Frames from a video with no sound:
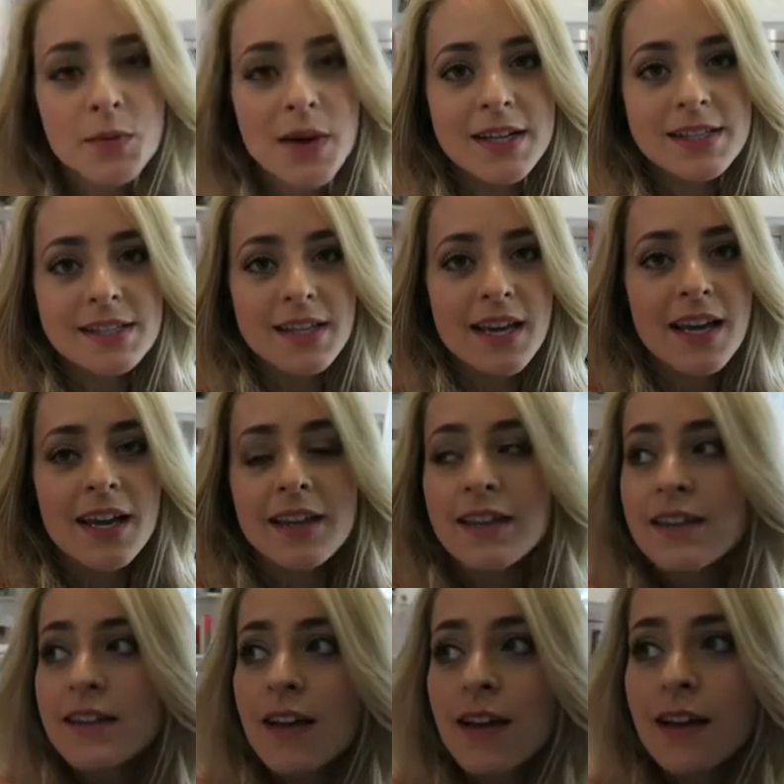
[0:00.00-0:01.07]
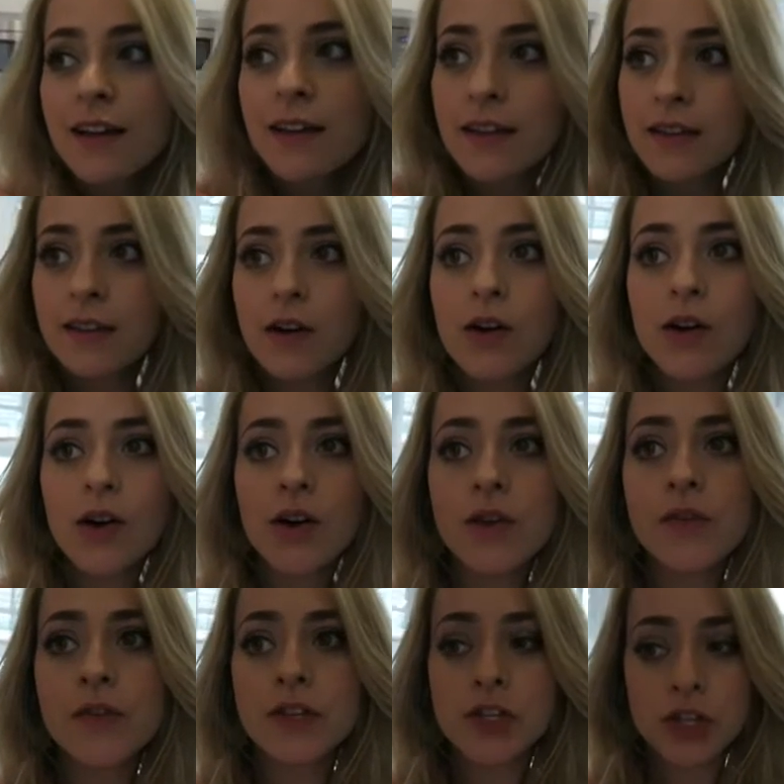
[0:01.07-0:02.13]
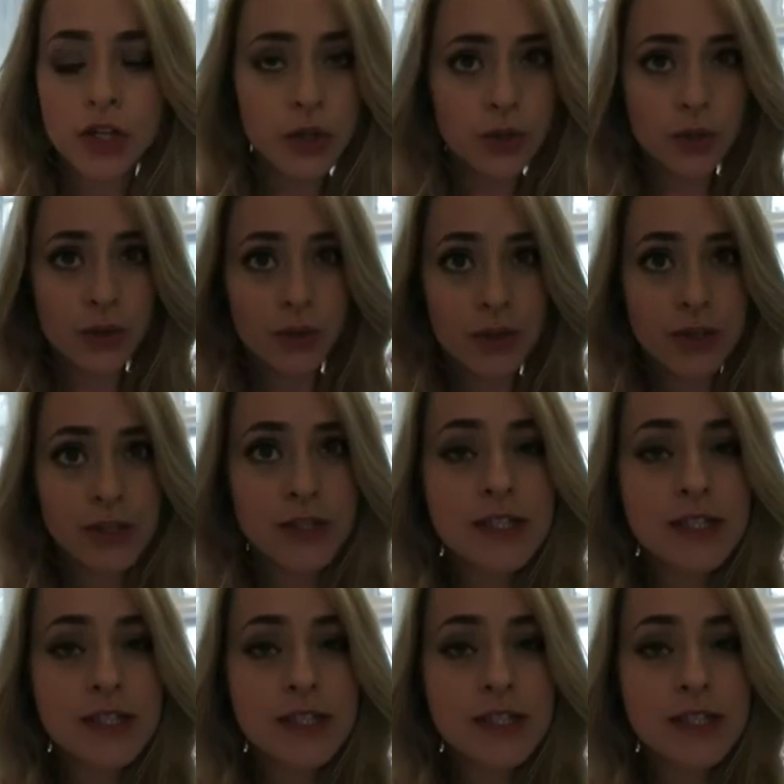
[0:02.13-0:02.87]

to Wednesday, the ninth of June.